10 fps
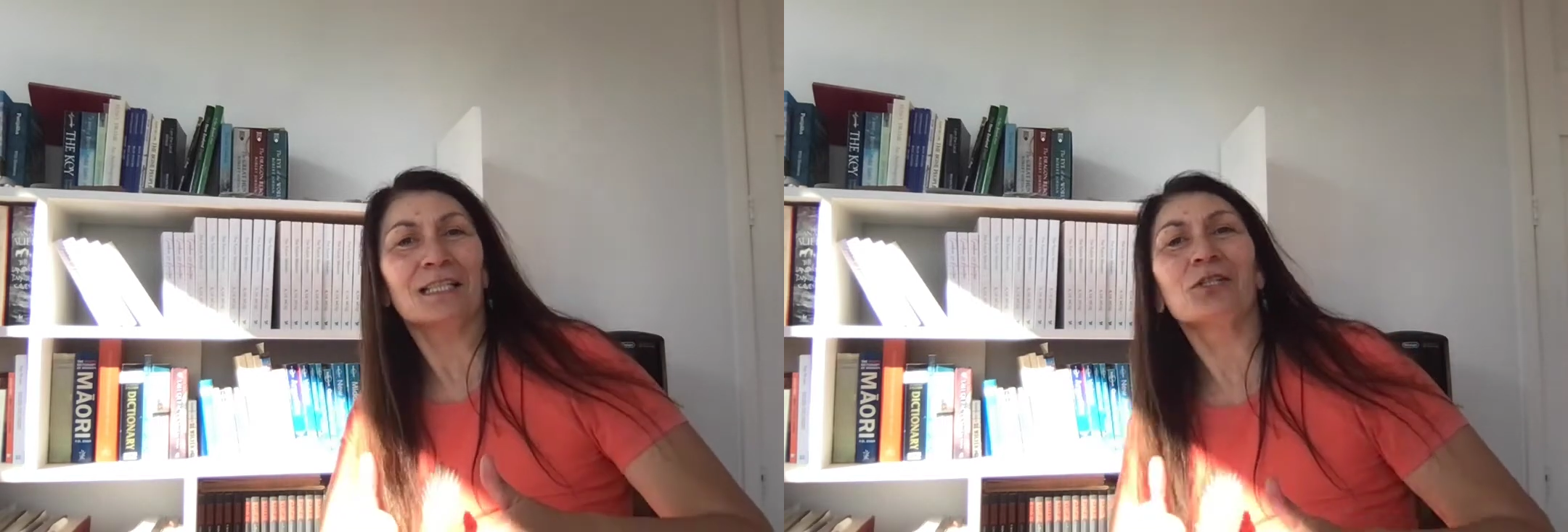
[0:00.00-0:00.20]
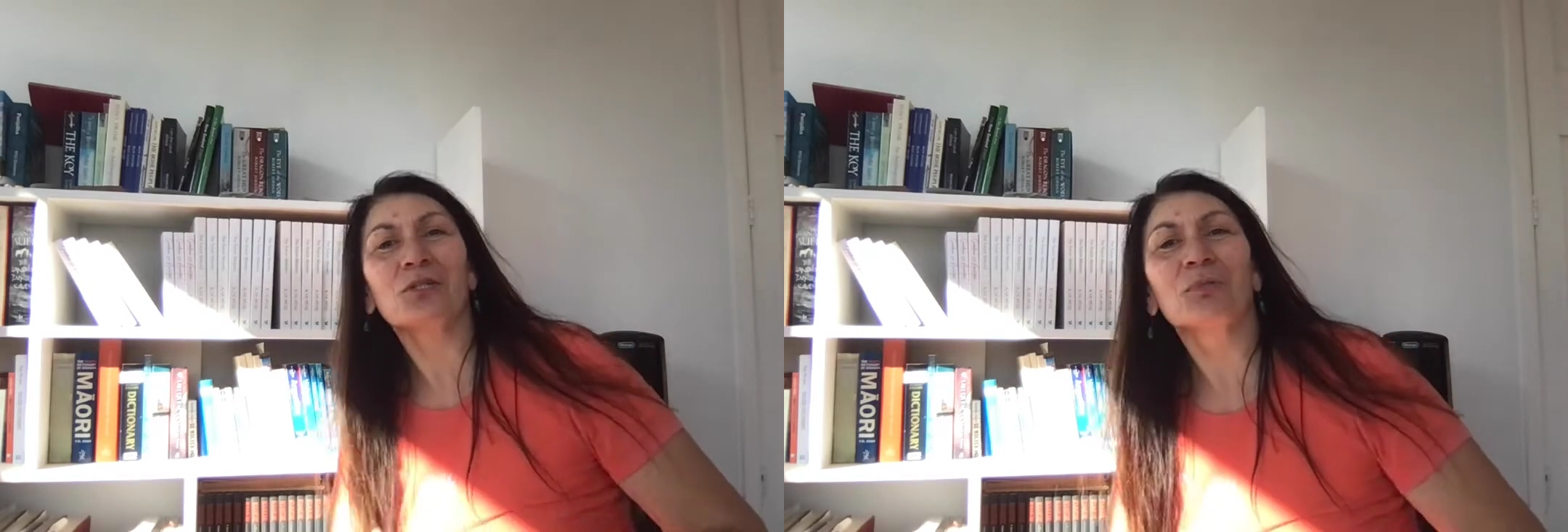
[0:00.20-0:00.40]

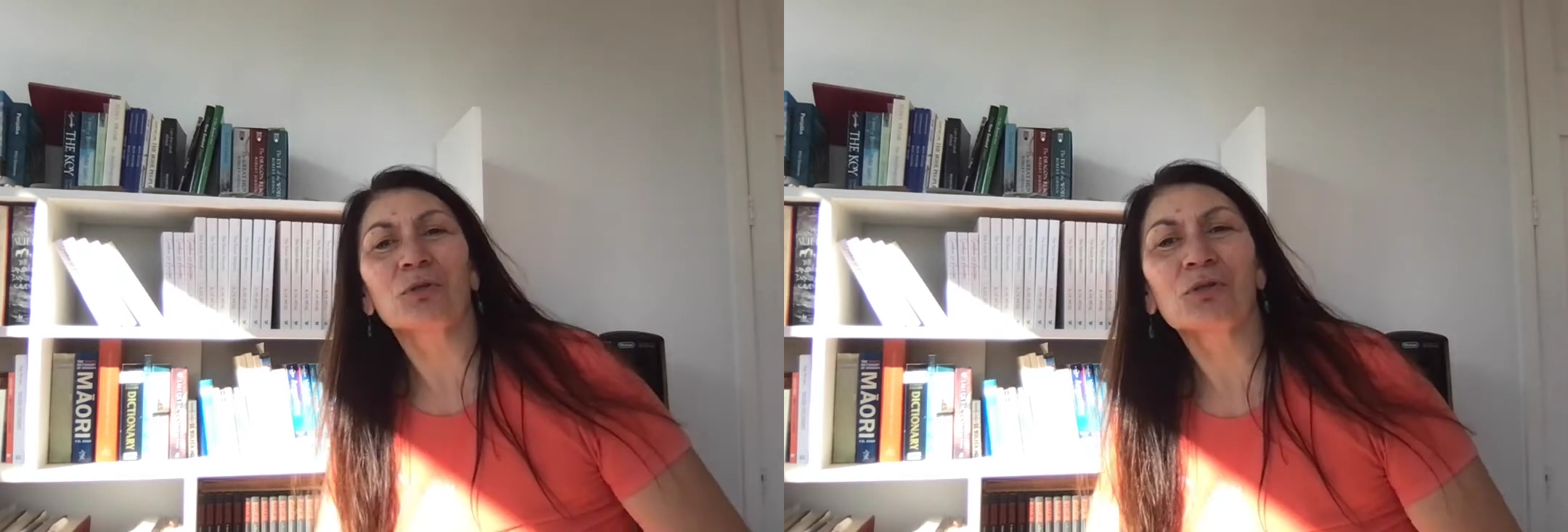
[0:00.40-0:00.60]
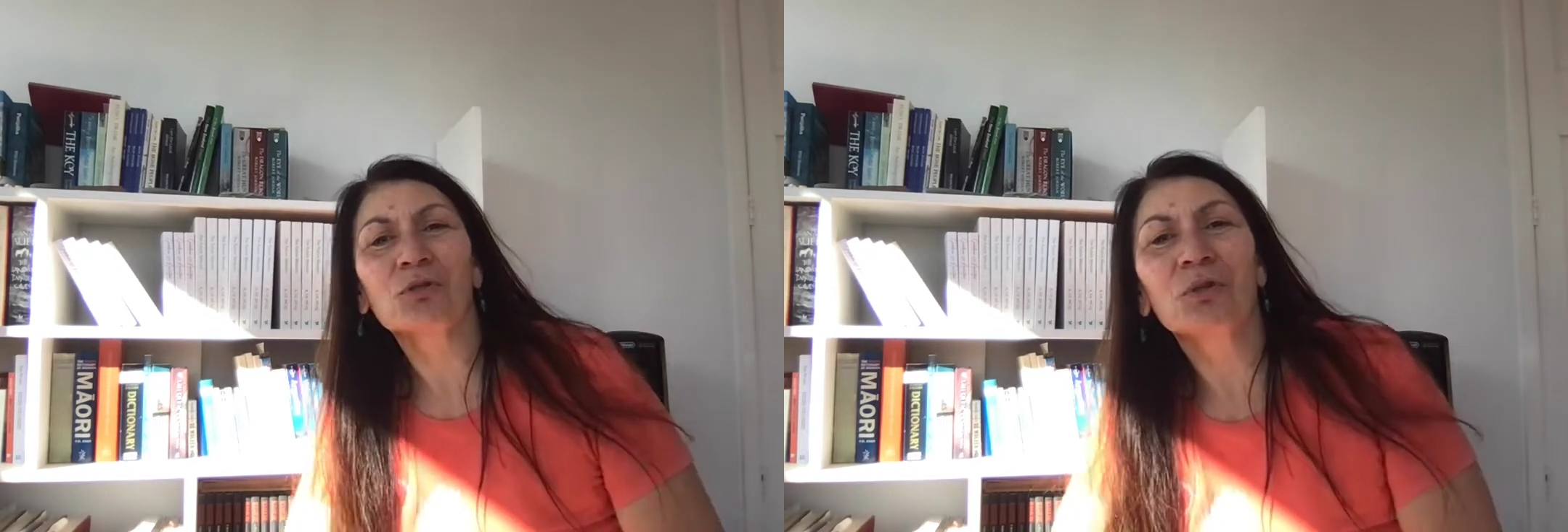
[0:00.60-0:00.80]
into your
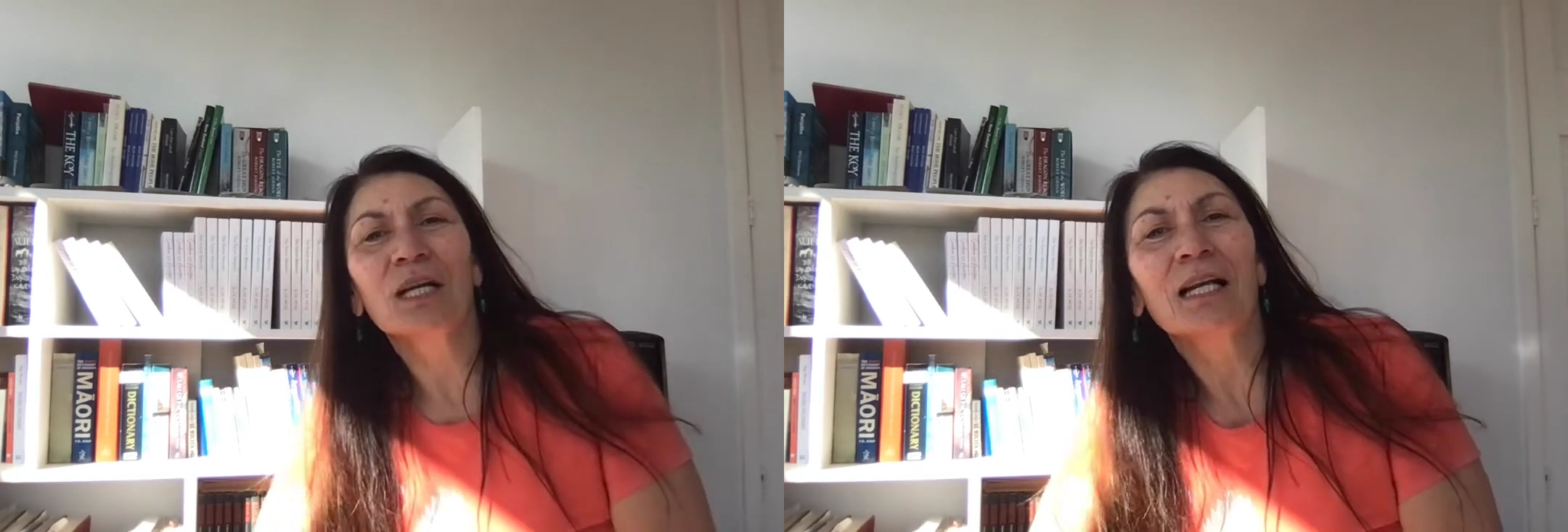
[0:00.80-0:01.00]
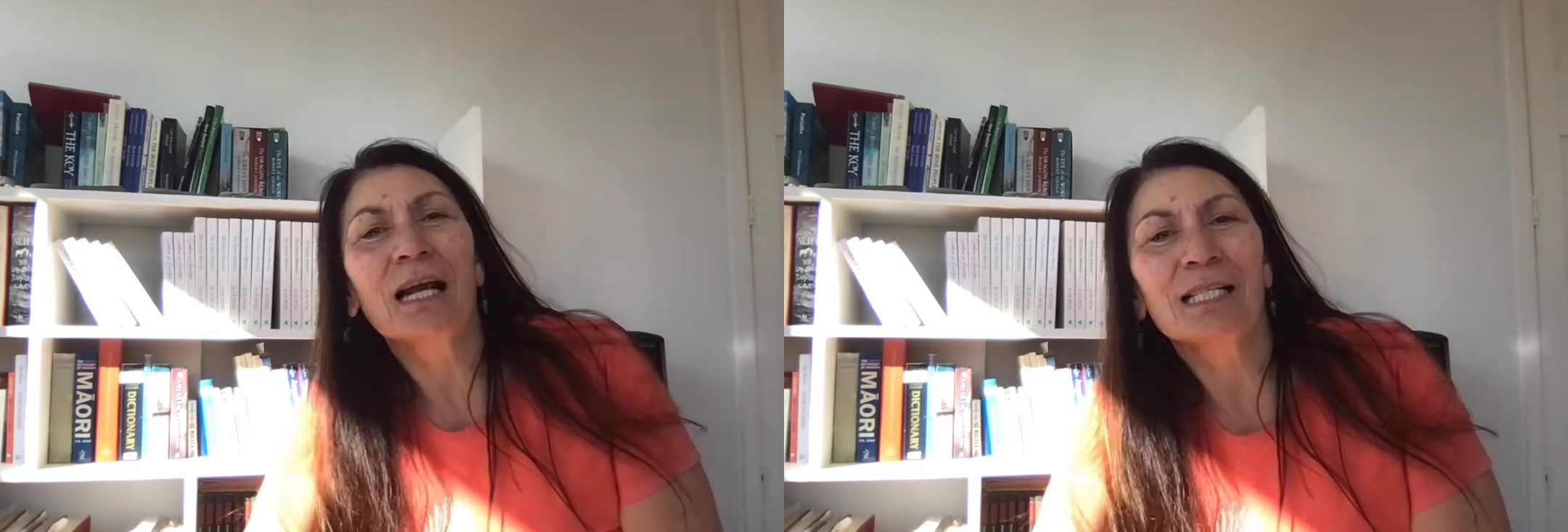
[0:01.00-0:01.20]
bookstore
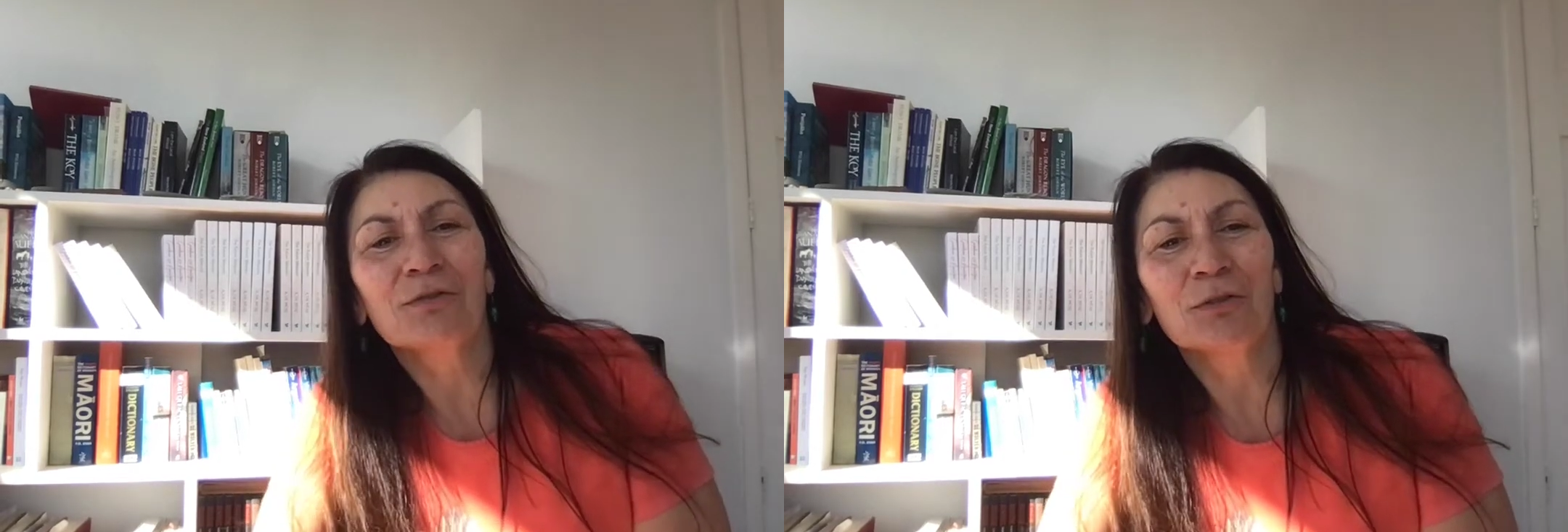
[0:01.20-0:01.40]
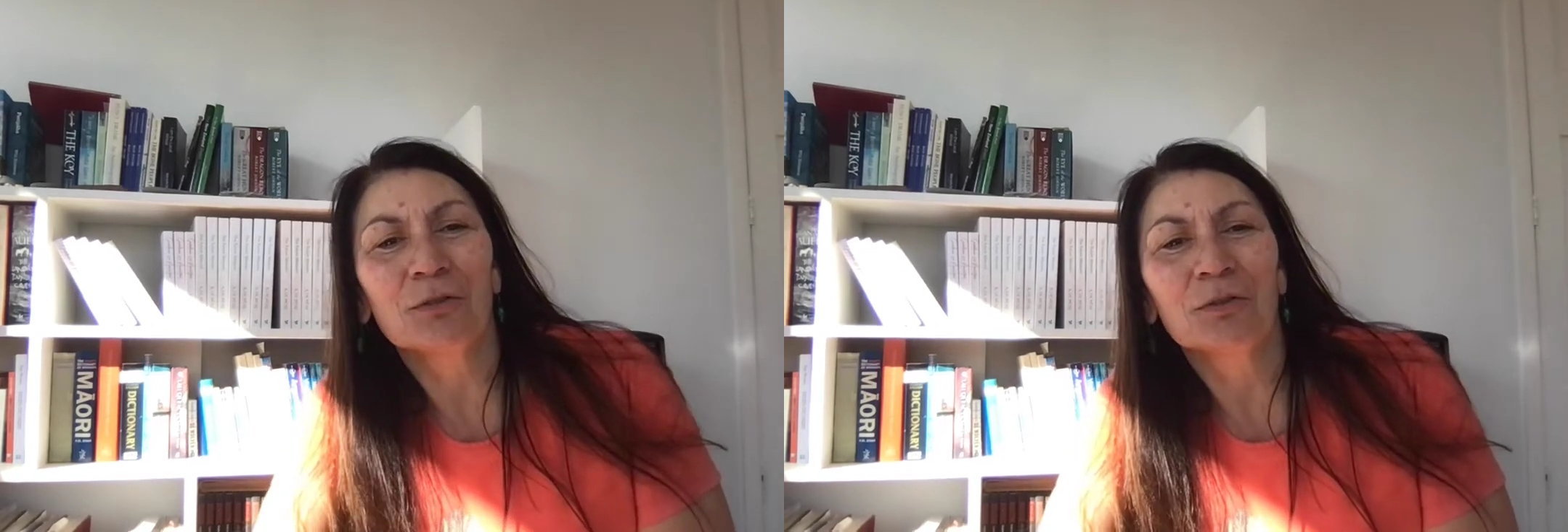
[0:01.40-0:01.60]
and ask
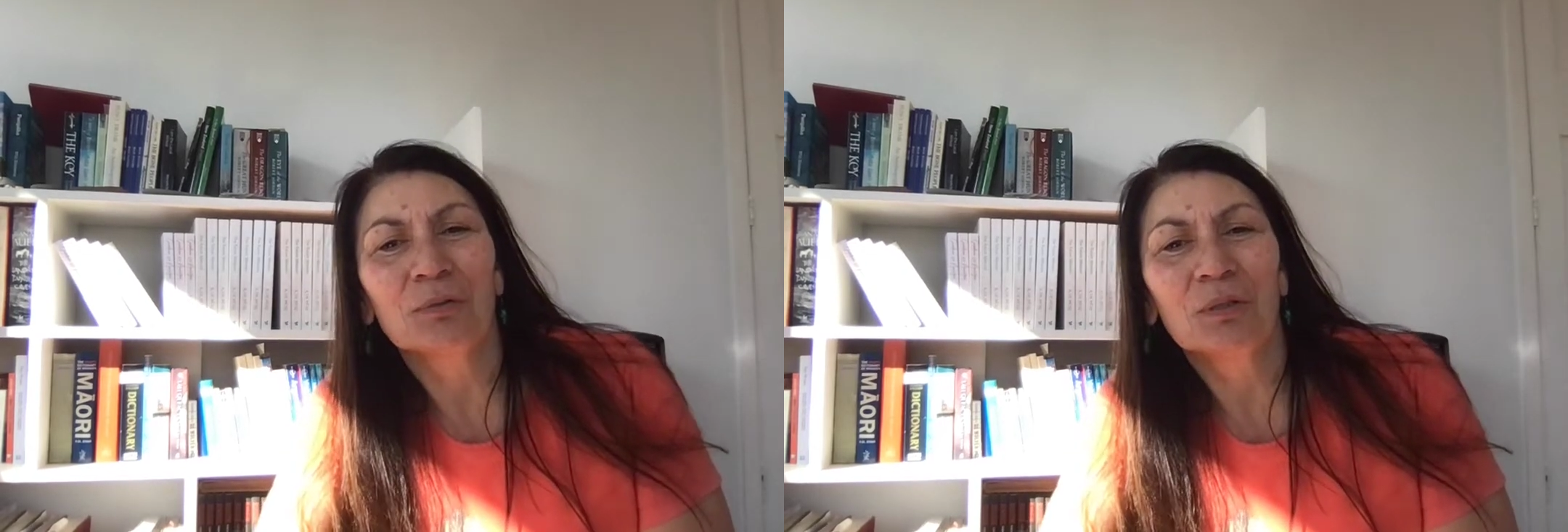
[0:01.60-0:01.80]
for